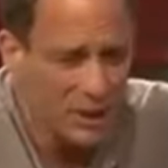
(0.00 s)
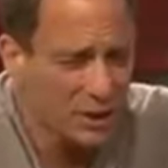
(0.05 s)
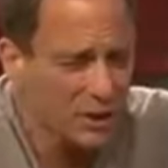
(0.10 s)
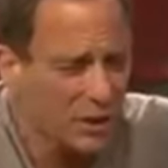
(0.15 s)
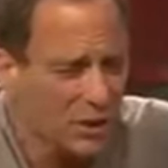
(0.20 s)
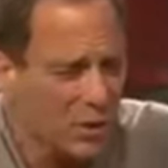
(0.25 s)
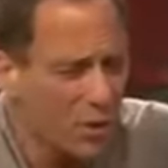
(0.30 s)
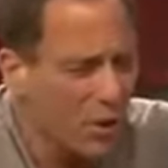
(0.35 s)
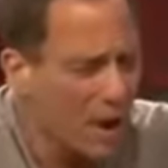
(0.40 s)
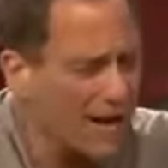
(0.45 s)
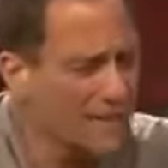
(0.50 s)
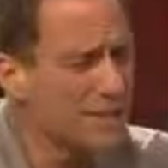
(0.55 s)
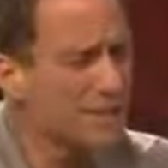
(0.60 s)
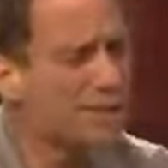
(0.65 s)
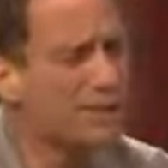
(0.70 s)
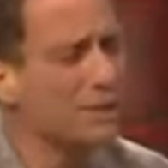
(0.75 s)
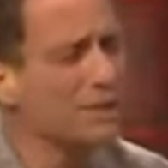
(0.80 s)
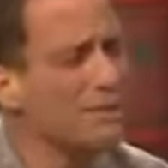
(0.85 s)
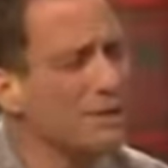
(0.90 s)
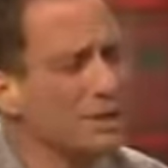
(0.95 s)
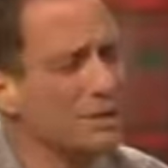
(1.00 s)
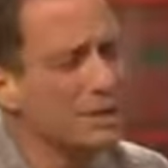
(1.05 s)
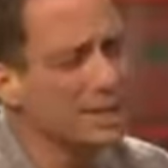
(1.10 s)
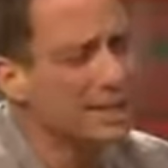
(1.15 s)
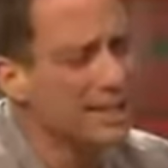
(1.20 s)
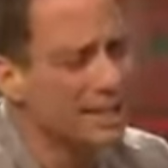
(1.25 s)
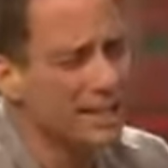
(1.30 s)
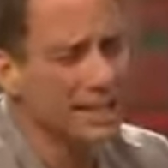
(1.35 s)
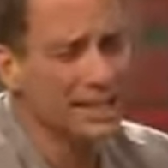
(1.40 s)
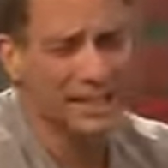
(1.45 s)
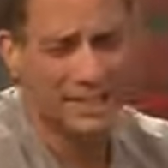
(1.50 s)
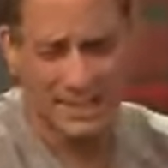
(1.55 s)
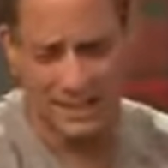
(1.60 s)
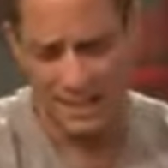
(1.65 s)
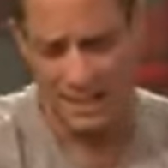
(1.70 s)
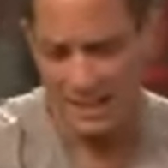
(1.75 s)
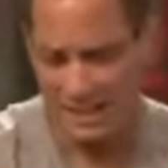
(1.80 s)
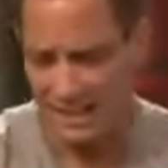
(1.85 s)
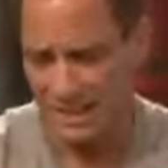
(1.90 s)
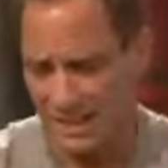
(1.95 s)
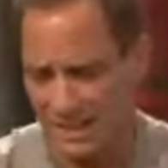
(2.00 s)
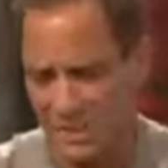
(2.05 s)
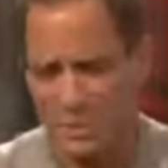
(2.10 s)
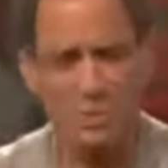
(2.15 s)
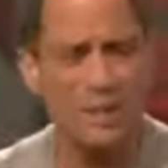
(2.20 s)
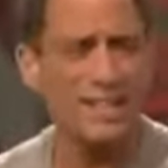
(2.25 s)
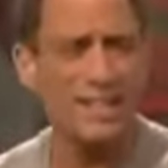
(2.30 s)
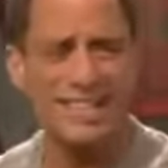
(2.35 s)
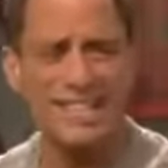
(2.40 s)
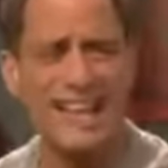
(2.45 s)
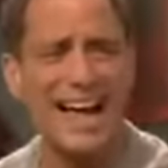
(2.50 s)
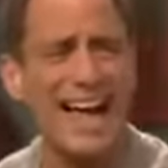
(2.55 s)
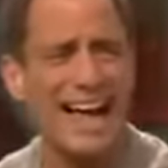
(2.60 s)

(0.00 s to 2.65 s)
The Christ community? What is